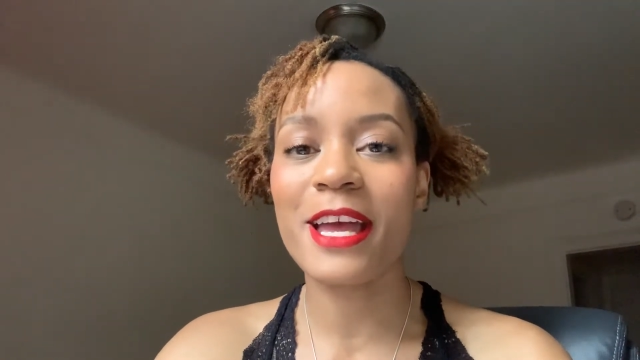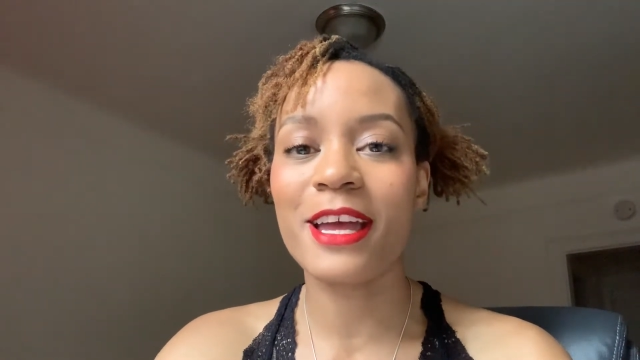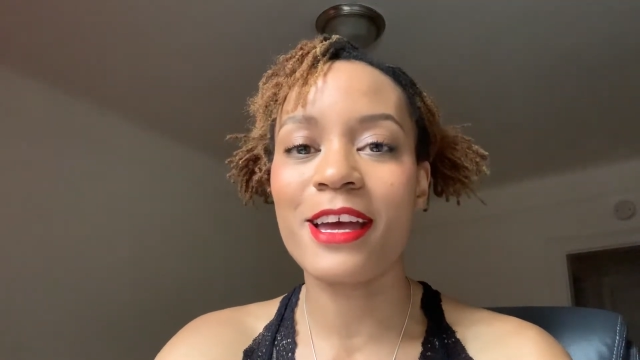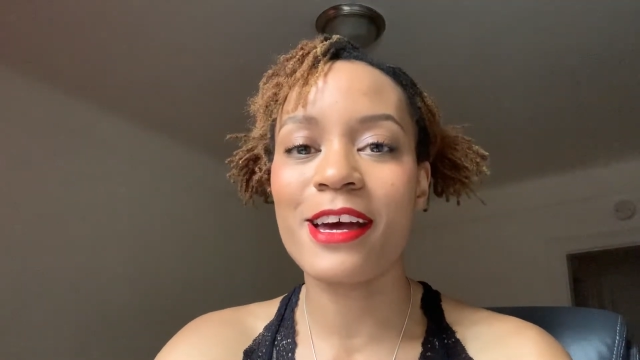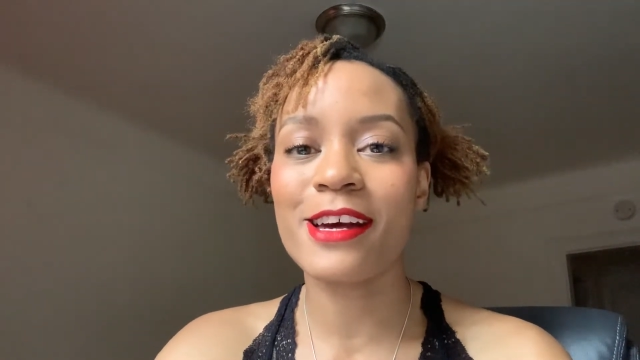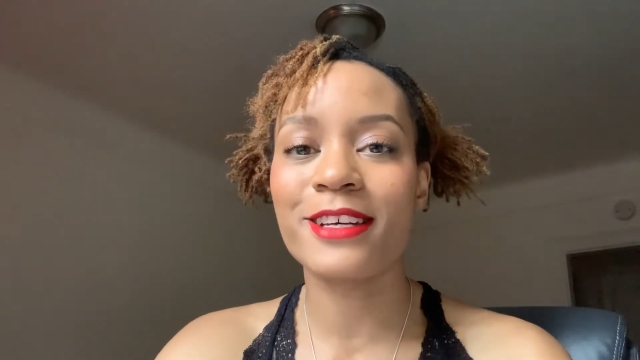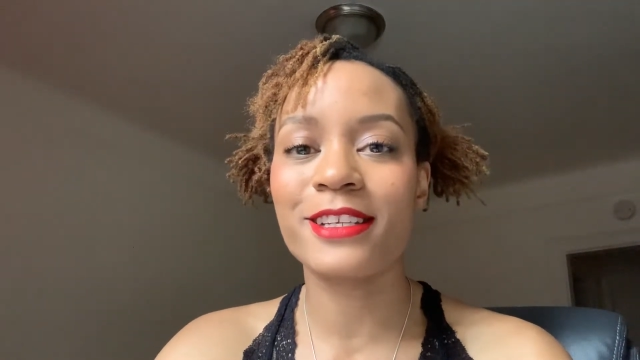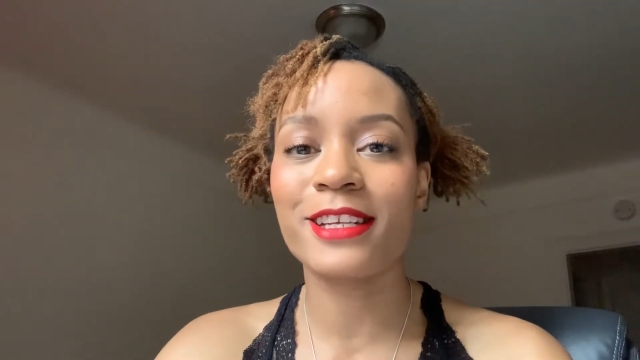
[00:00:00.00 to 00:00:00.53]

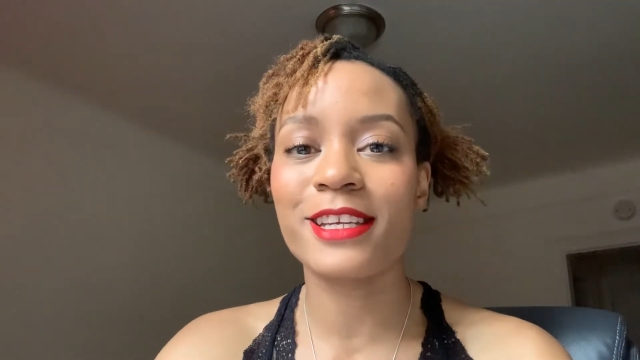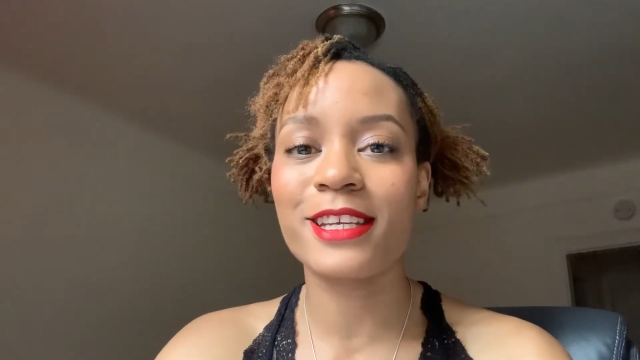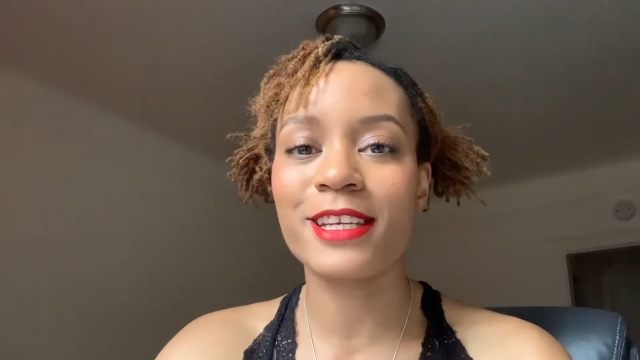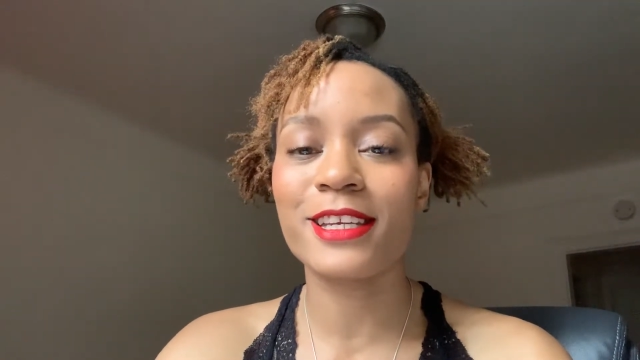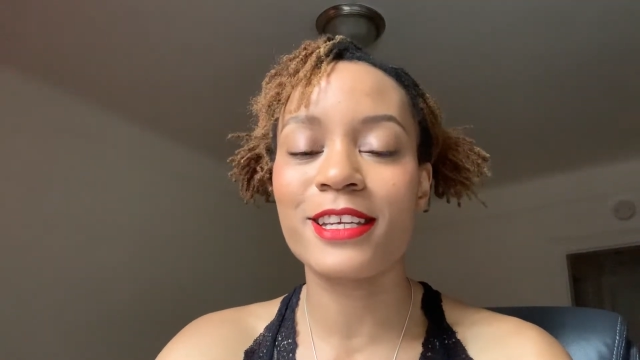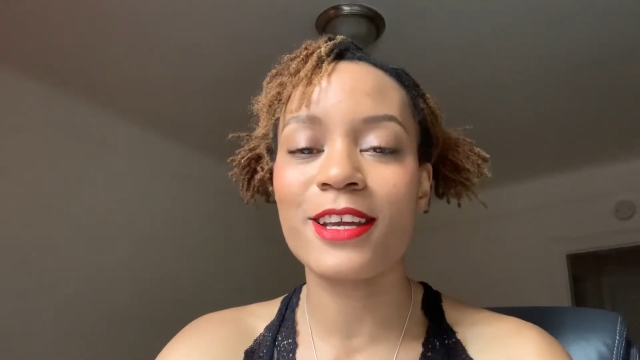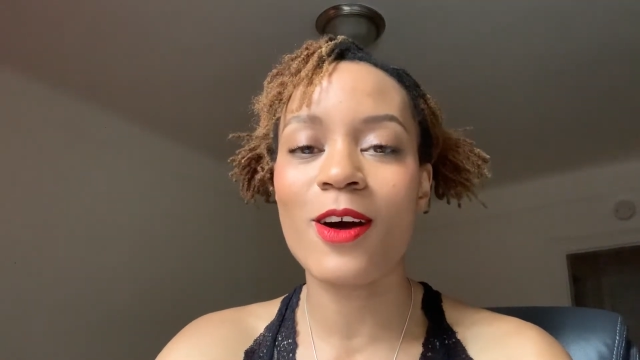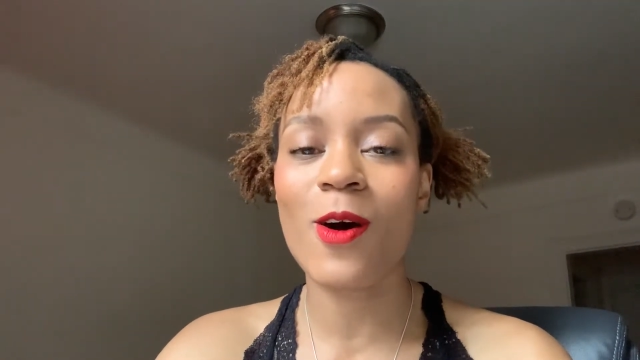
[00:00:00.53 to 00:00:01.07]
and
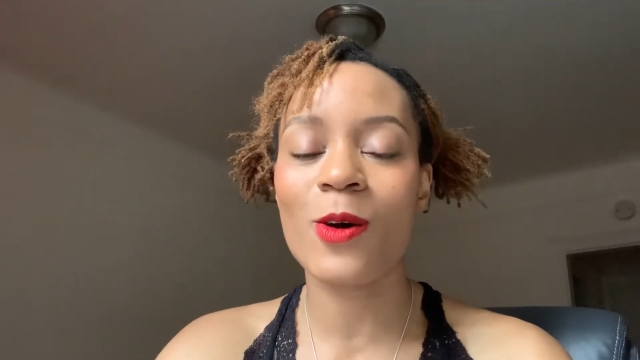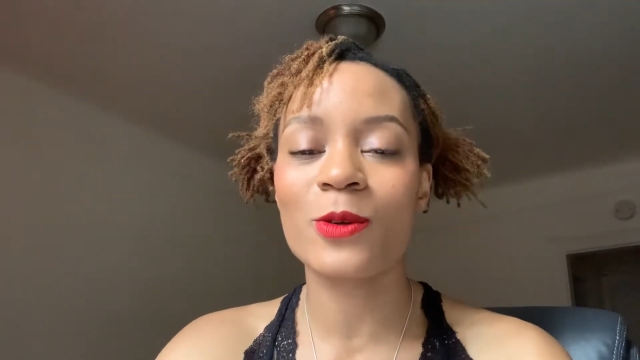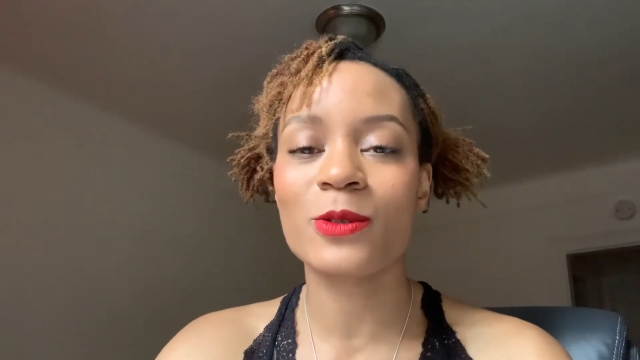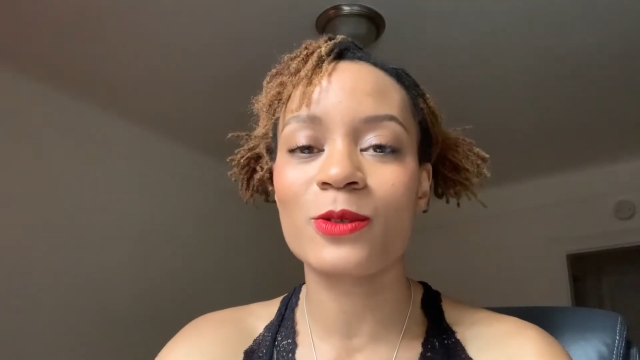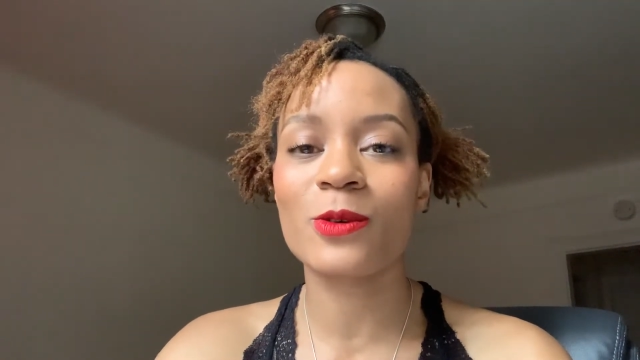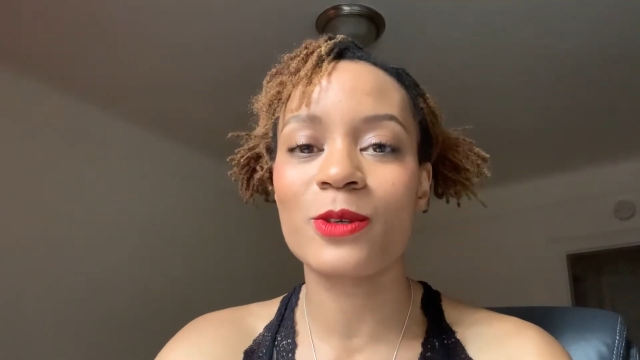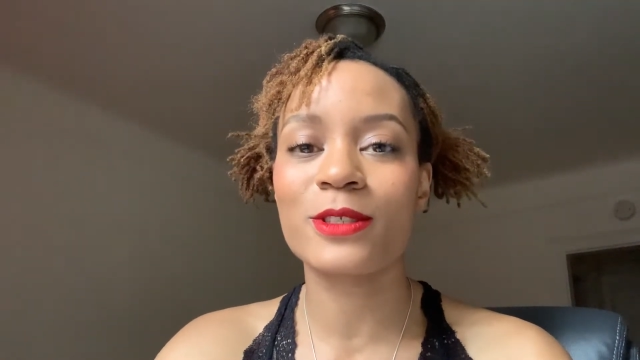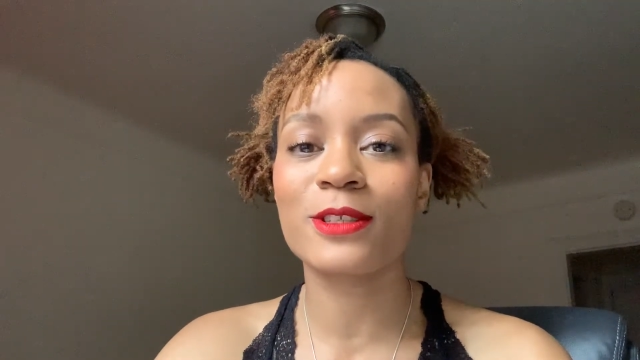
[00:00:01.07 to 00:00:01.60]
he also